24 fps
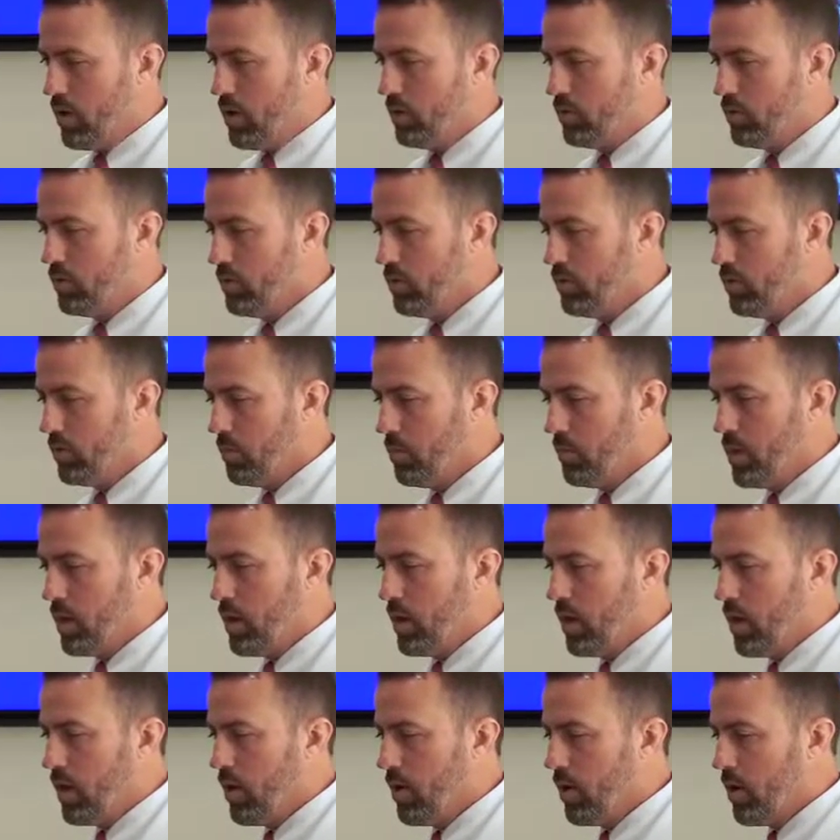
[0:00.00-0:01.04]
now. So this is a
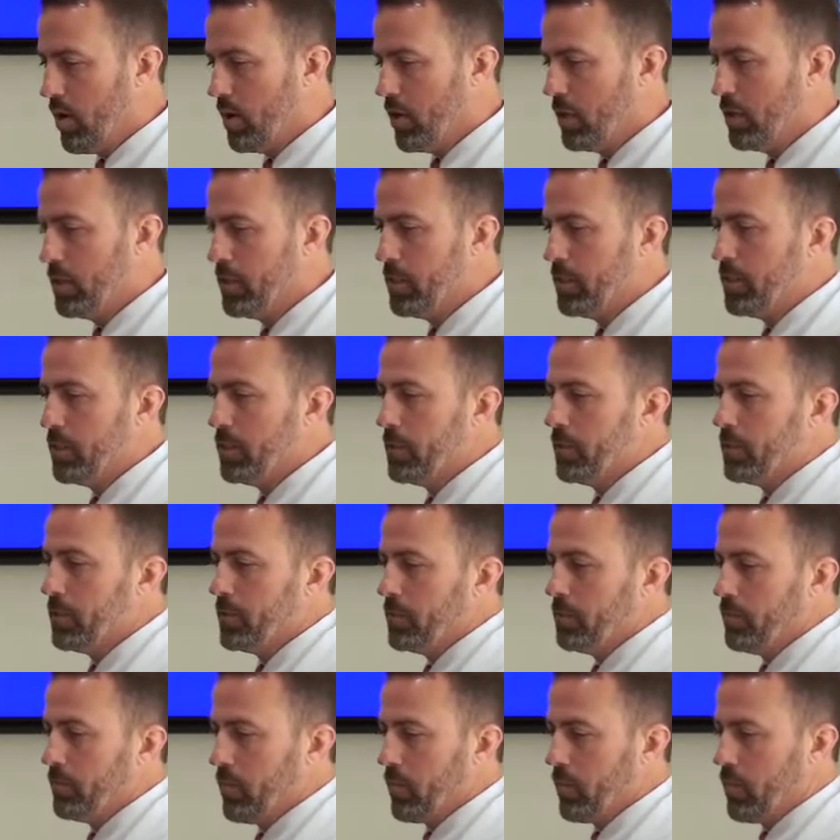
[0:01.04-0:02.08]
big area.
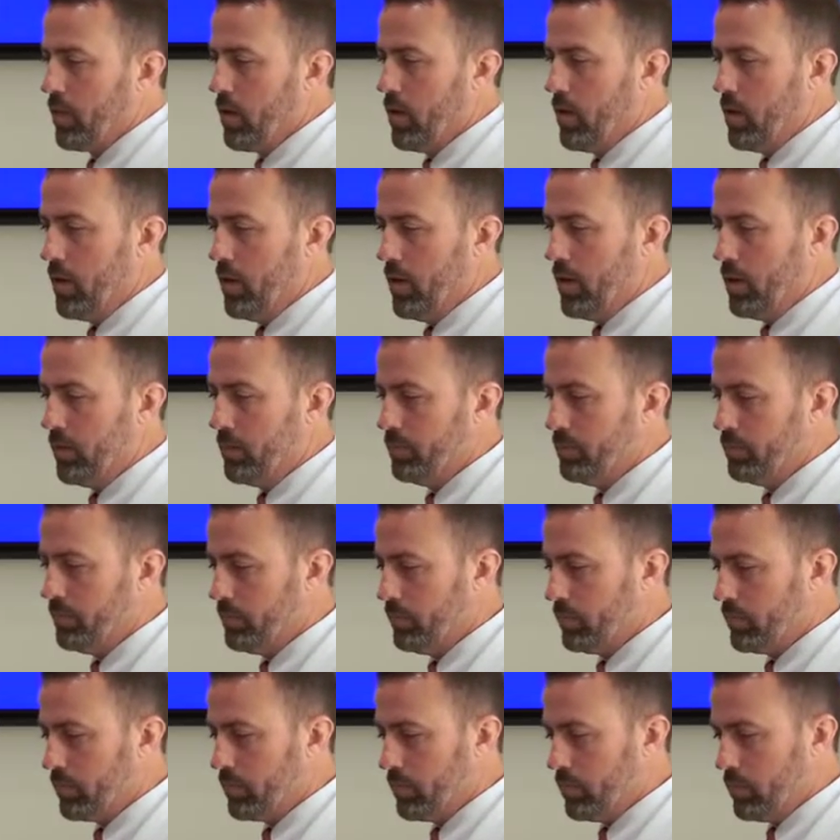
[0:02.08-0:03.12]
And
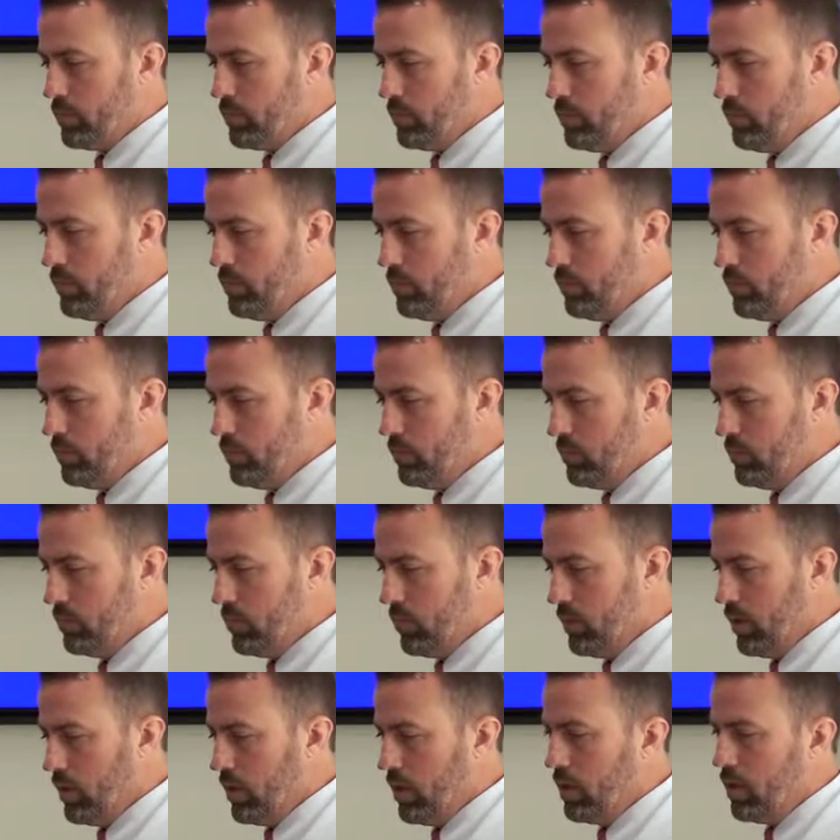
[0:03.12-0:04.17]

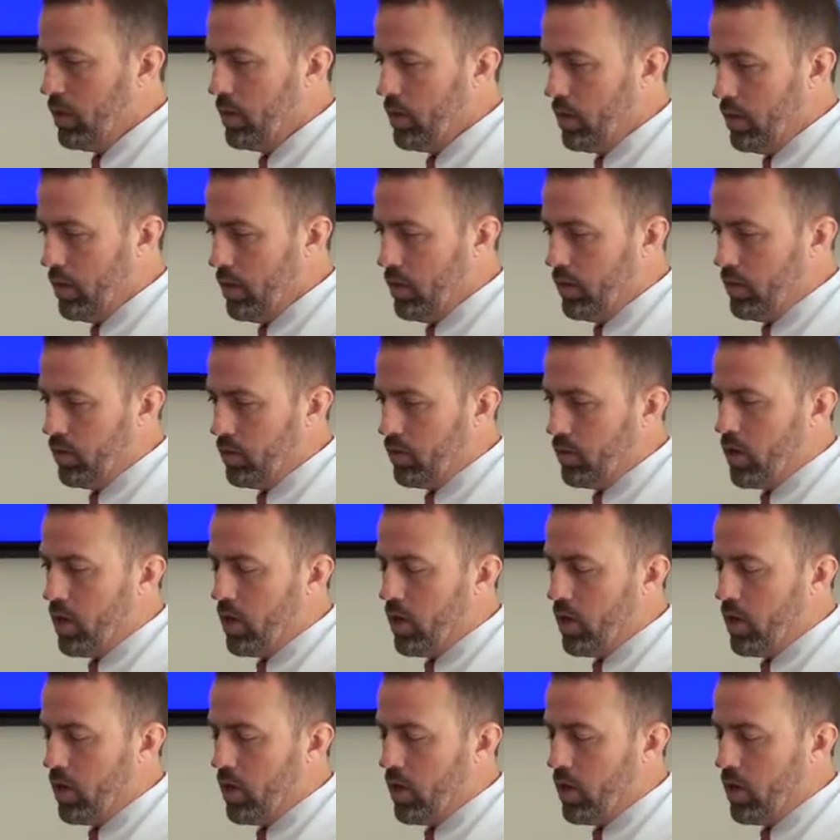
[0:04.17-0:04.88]
then this